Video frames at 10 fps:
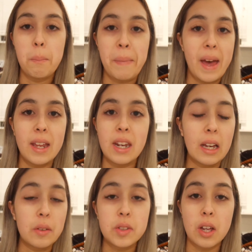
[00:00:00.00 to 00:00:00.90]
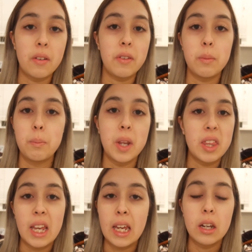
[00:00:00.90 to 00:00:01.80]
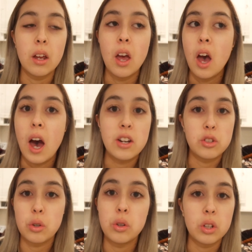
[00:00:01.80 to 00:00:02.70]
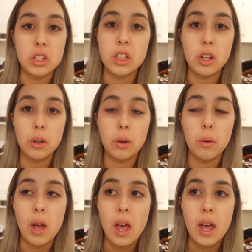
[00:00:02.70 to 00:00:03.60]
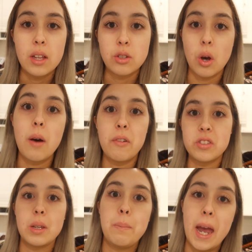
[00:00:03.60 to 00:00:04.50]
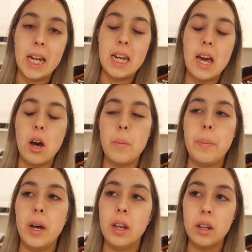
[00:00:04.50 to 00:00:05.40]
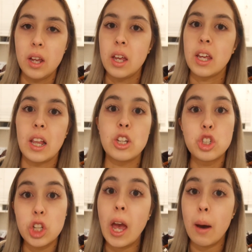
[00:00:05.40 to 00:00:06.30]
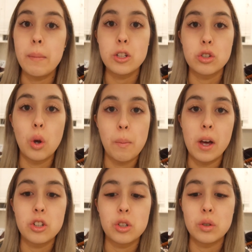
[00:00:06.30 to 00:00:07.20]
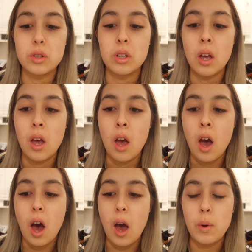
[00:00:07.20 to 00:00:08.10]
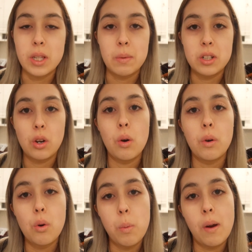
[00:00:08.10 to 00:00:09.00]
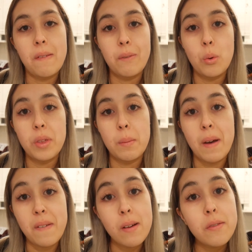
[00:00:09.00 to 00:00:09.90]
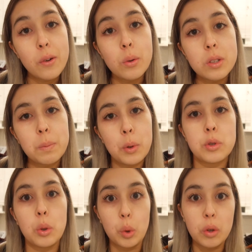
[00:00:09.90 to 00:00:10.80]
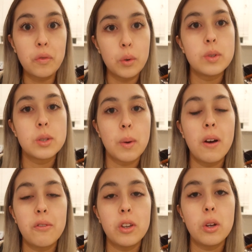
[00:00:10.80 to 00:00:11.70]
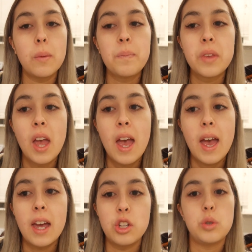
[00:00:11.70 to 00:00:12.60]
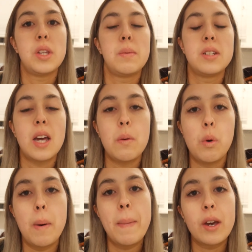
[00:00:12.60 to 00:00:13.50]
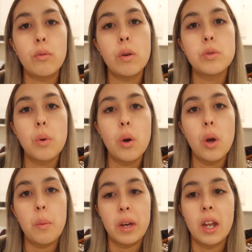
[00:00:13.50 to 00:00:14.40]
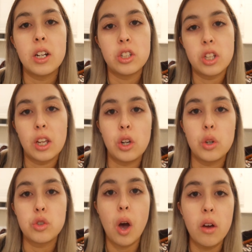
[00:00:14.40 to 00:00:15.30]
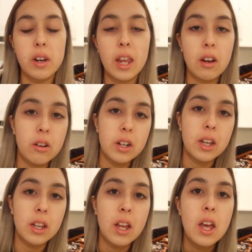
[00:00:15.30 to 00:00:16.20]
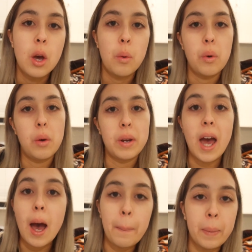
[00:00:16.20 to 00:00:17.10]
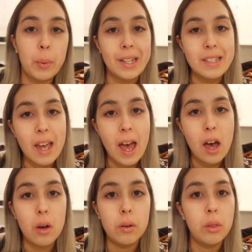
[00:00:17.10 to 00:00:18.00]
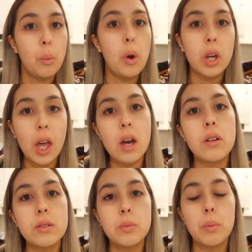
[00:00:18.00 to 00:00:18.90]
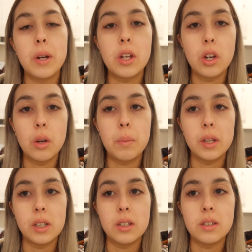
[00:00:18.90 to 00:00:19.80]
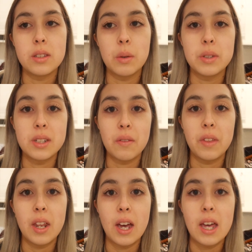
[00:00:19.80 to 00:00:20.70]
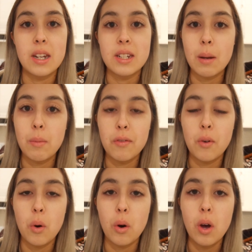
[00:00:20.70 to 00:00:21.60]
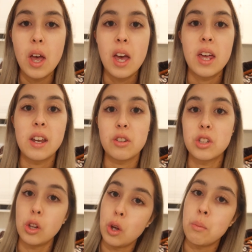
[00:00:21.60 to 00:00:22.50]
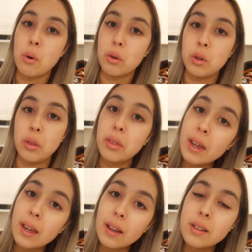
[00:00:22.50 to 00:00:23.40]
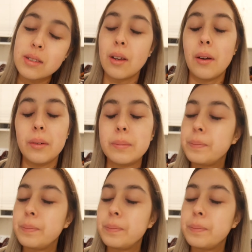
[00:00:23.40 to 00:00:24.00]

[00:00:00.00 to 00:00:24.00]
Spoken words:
bad negative stuff near the end, I just couldn't continue. So I'm obviously back now, but yeah, like she helped me so much because I was able to incorporate food, that my favorite foods, but also good foods as well for you. And she was able to tell me what my macros were, and we kind of just like, you know, tried and errored it. It went up, it went down. The workouts were pretty good because it was stuff that I hadn't done before, and I got to learn more new things. So,